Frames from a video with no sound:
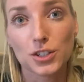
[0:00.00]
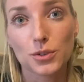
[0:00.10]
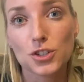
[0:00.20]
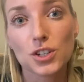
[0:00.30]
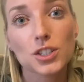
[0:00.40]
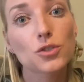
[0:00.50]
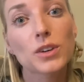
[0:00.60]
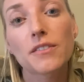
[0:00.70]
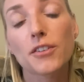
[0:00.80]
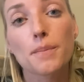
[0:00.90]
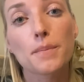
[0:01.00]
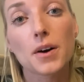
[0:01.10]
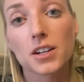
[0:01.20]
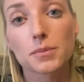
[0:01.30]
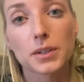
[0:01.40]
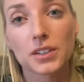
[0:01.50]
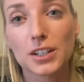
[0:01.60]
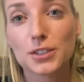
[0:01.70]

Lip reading: So it's just great for bond building.